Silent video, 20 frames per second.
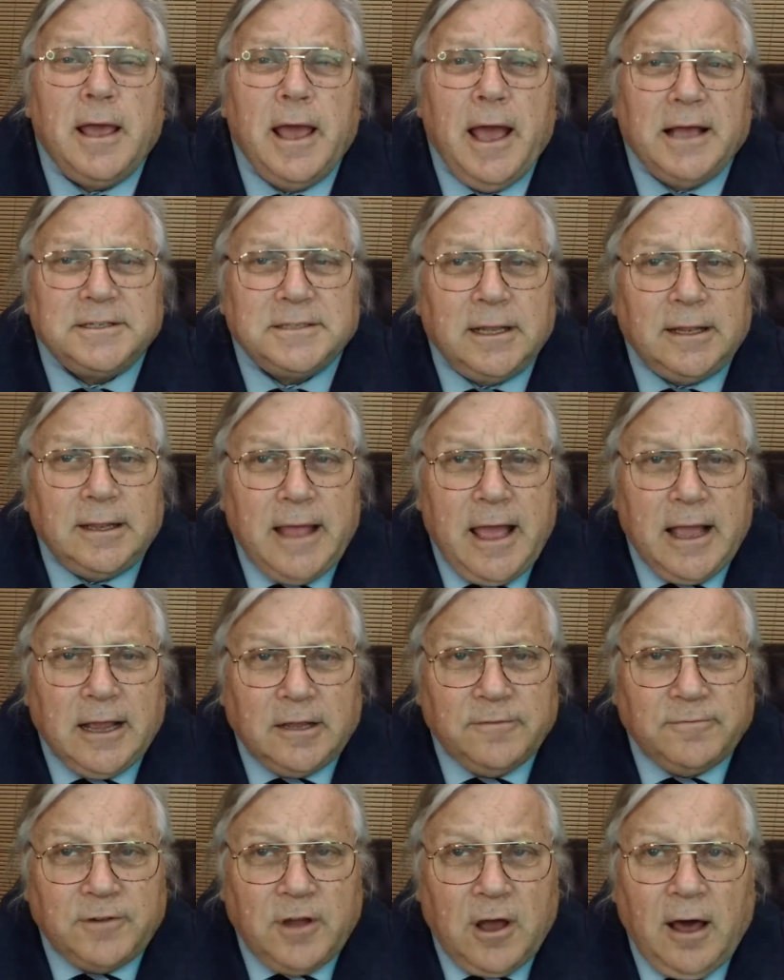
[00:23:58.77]
as a lack
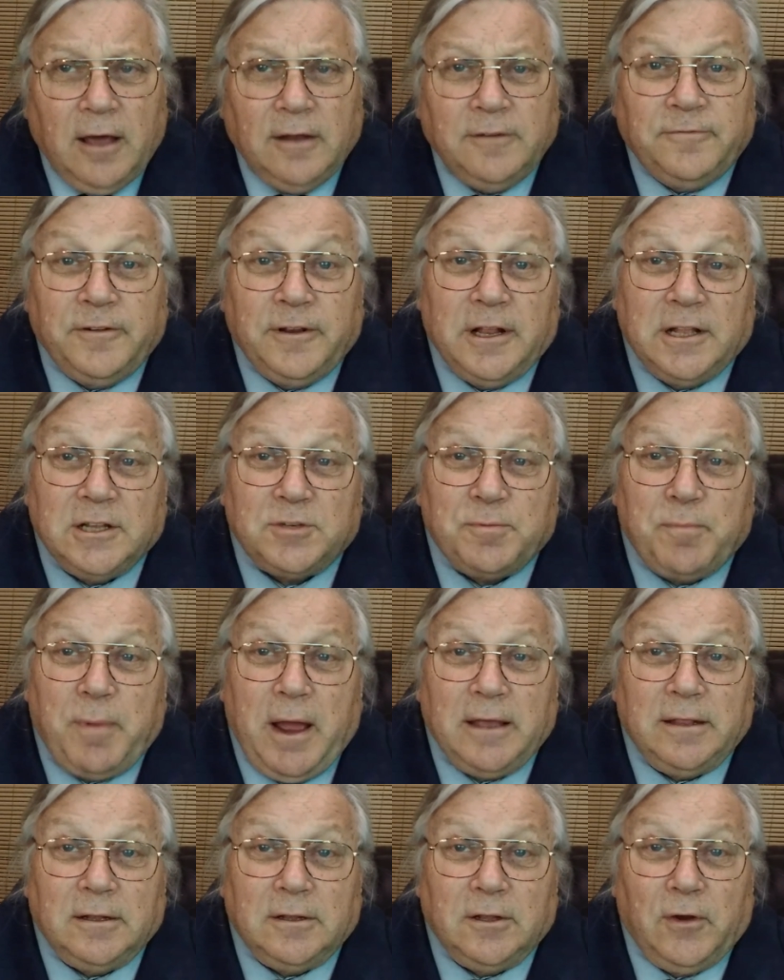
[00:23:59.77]
of confidence
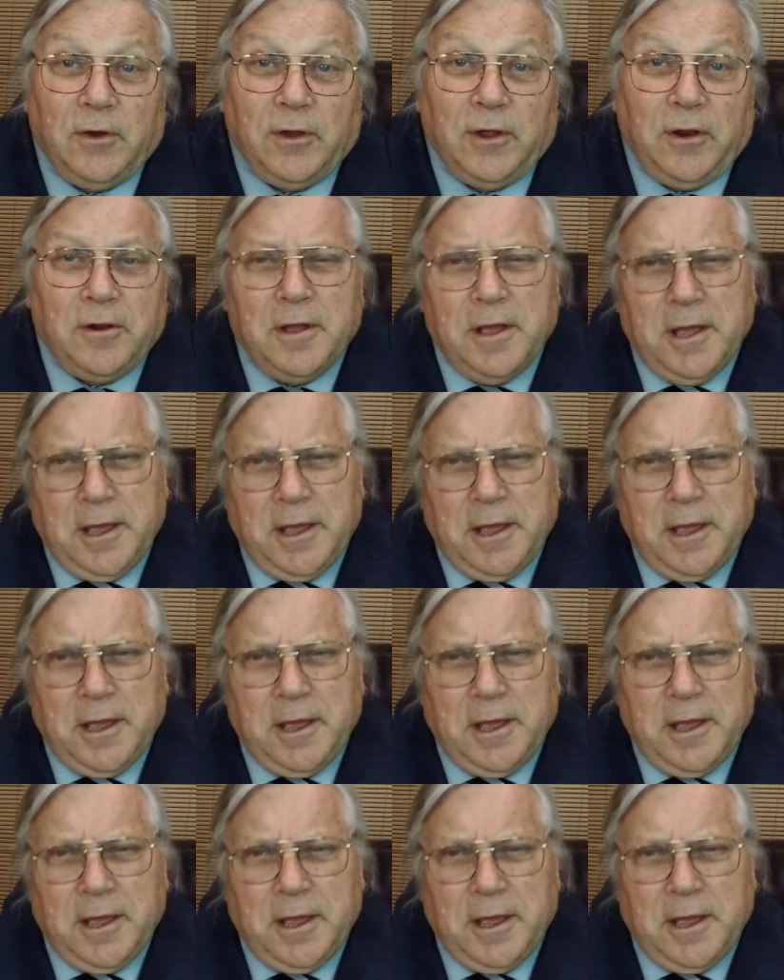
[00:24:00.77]
by the lawyer,